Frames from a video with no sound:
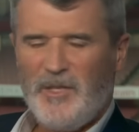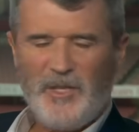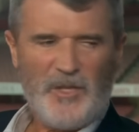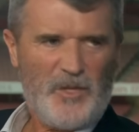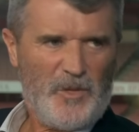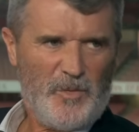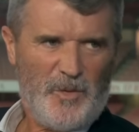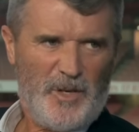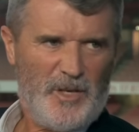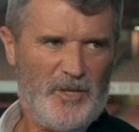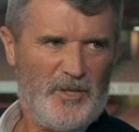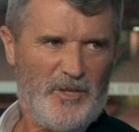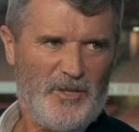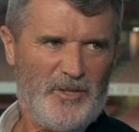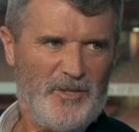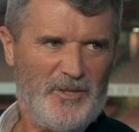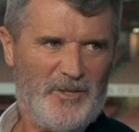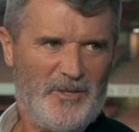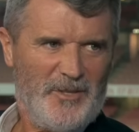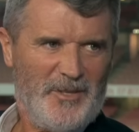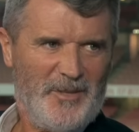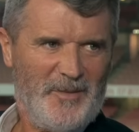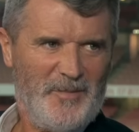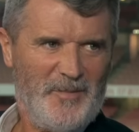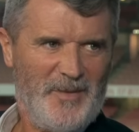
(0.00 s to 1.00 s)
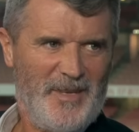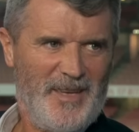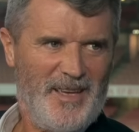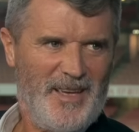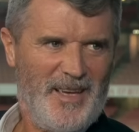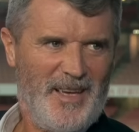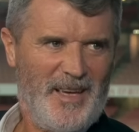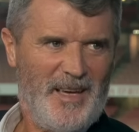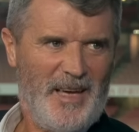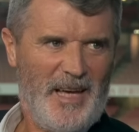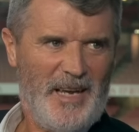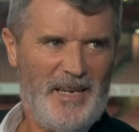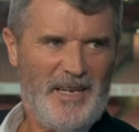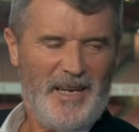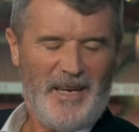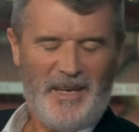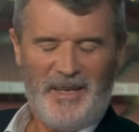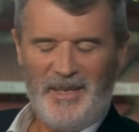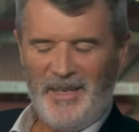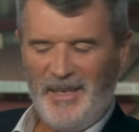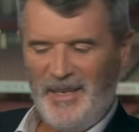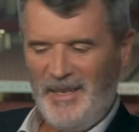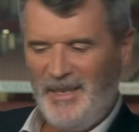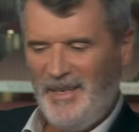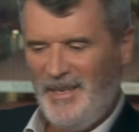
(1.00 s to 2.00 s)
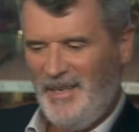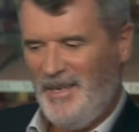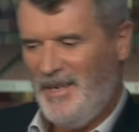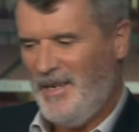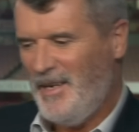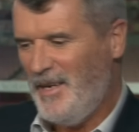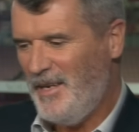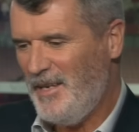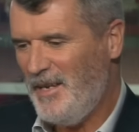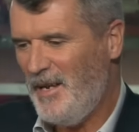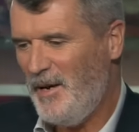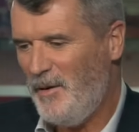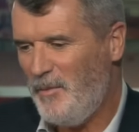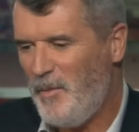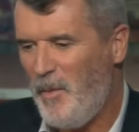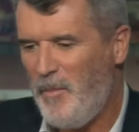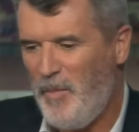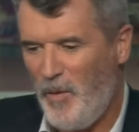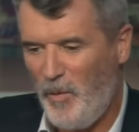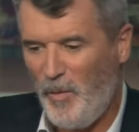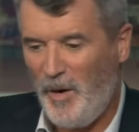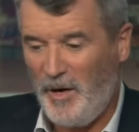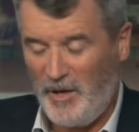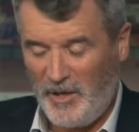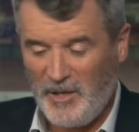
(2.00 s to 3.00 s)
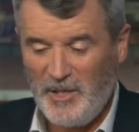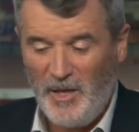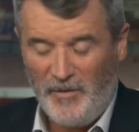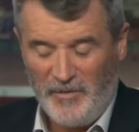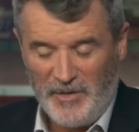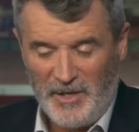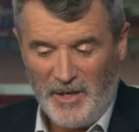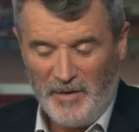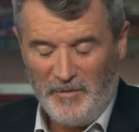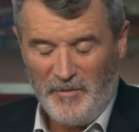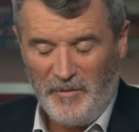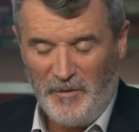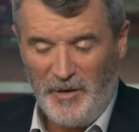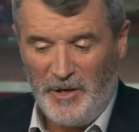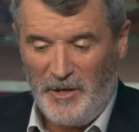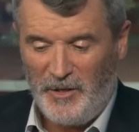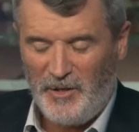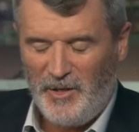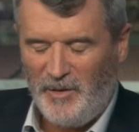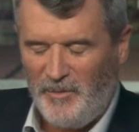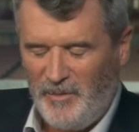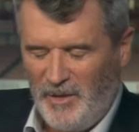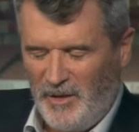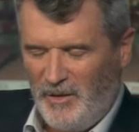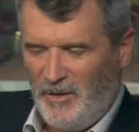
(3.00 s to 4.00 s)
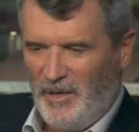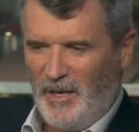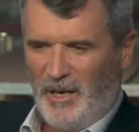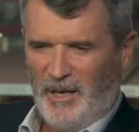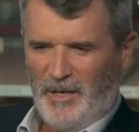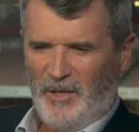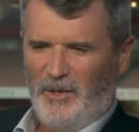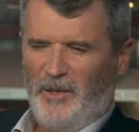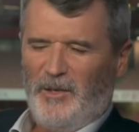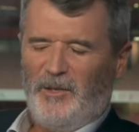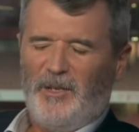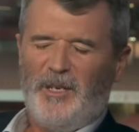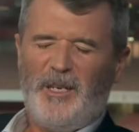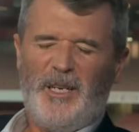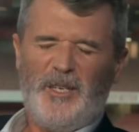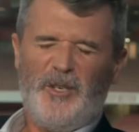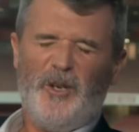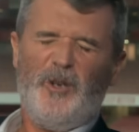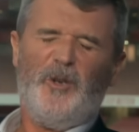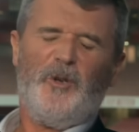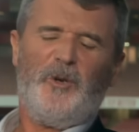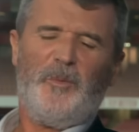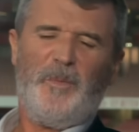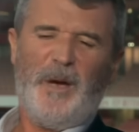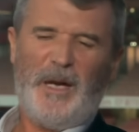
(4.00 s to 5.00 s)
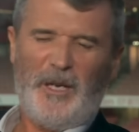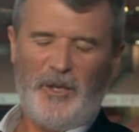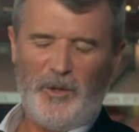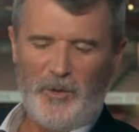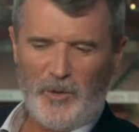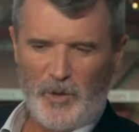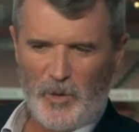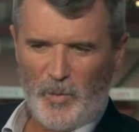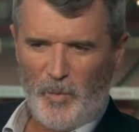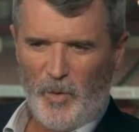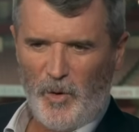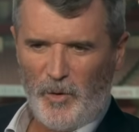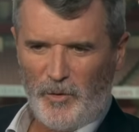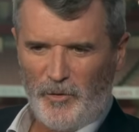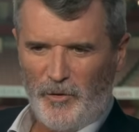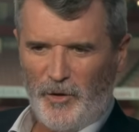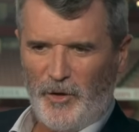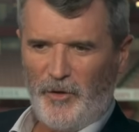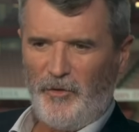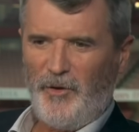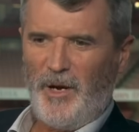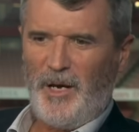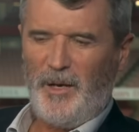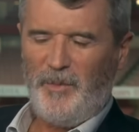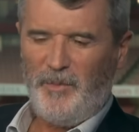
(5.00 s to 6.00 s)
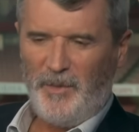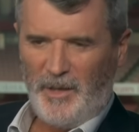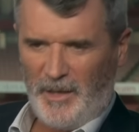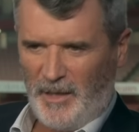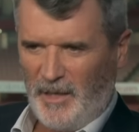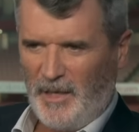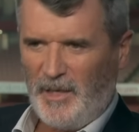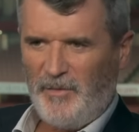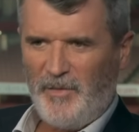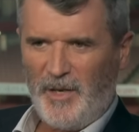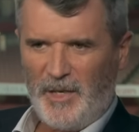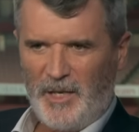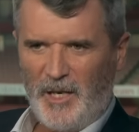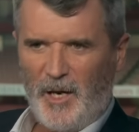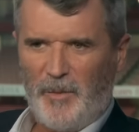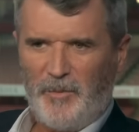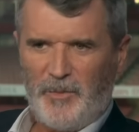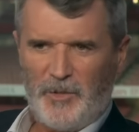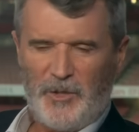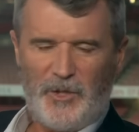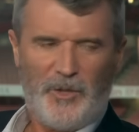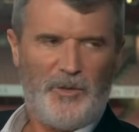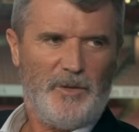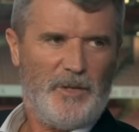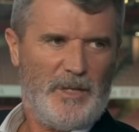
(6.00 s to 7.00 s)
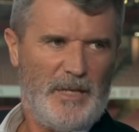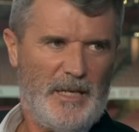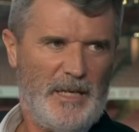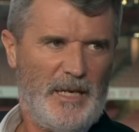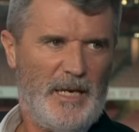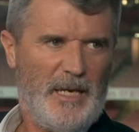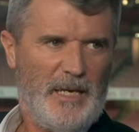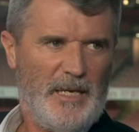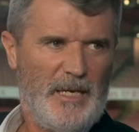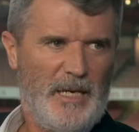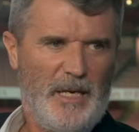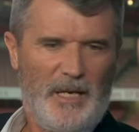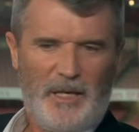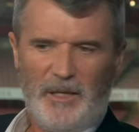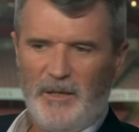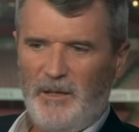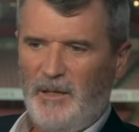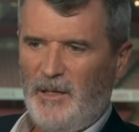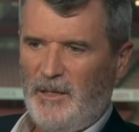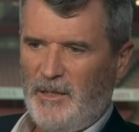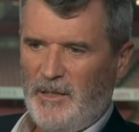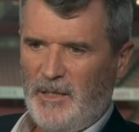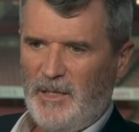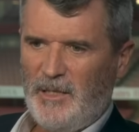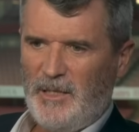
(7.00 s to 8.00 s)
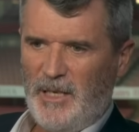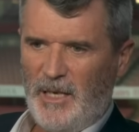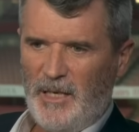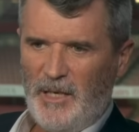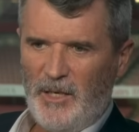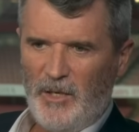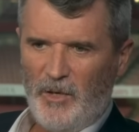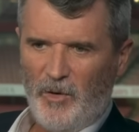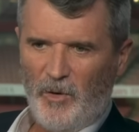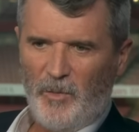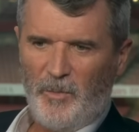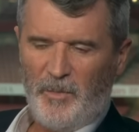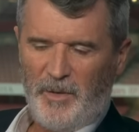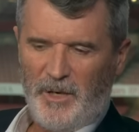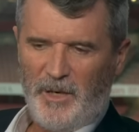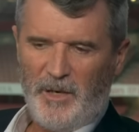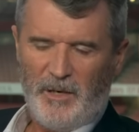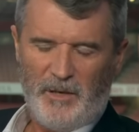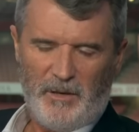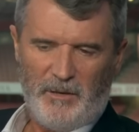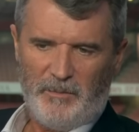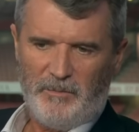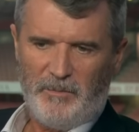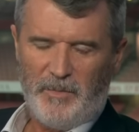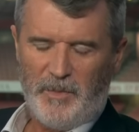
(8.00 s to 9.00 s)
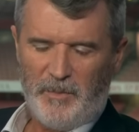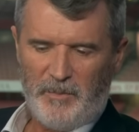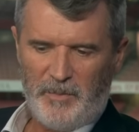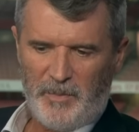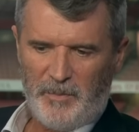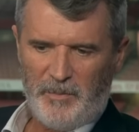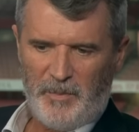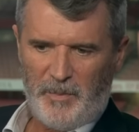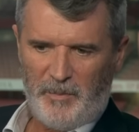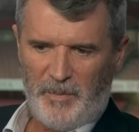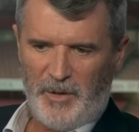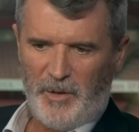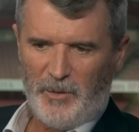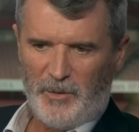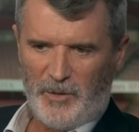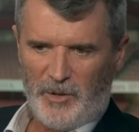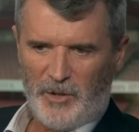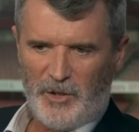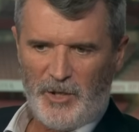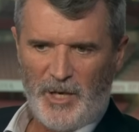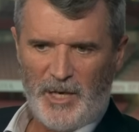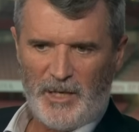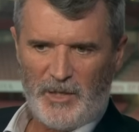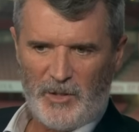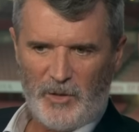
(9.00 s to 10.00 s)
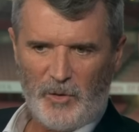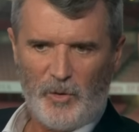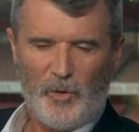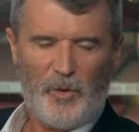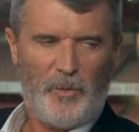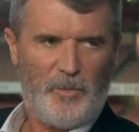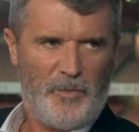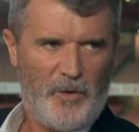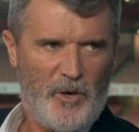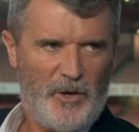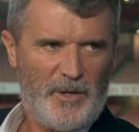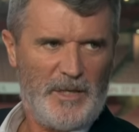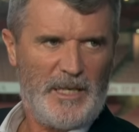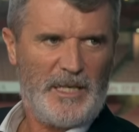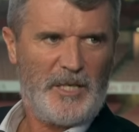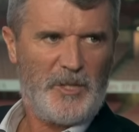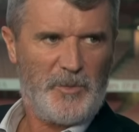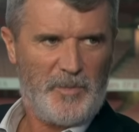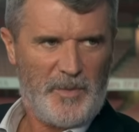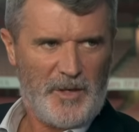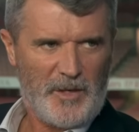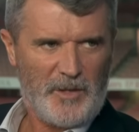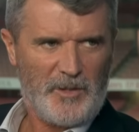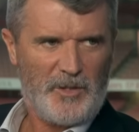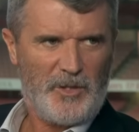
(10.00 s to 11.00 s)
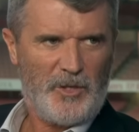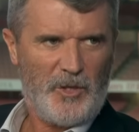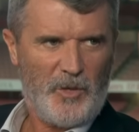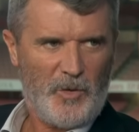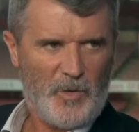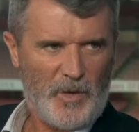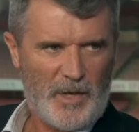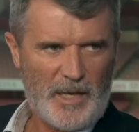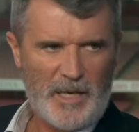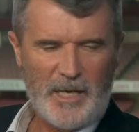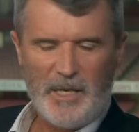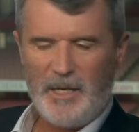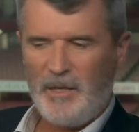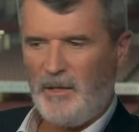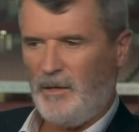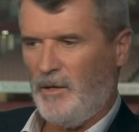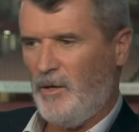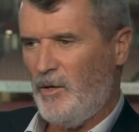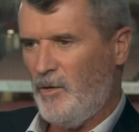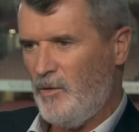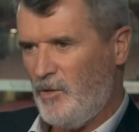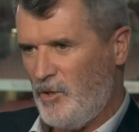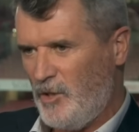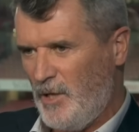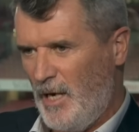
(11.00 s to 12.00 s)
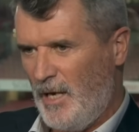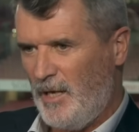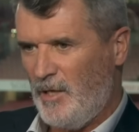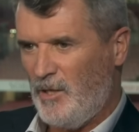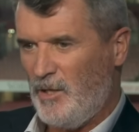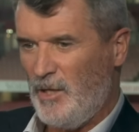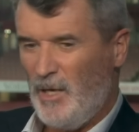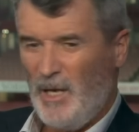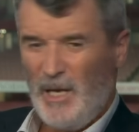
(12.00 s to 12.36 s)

situations. Yeah, and I'm a bit weird because obviously I'm finished. I don't look back and use the word regret, but I think if I had the opportunity again, yeah, I'd say to any young player or player who's a chance to go abroad and experience a new league and a new challenge,